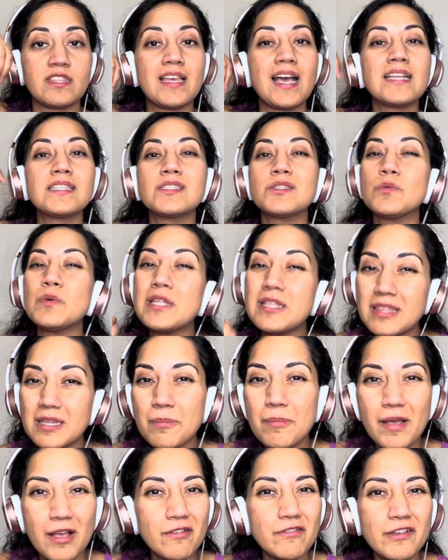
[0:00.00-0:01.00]
That's what the
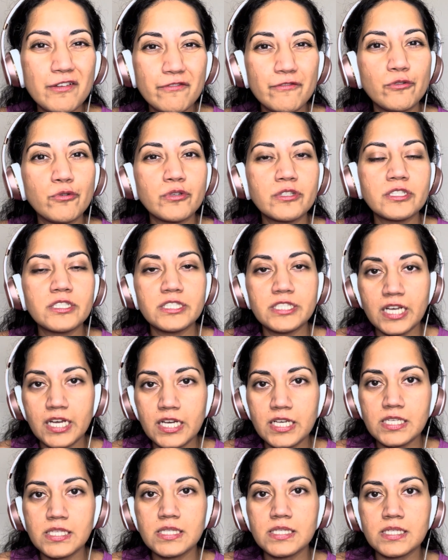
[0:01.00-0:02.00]
pelvic floor
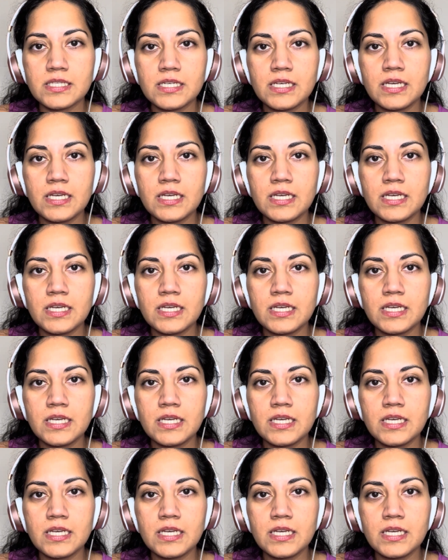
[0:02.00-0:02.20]
does.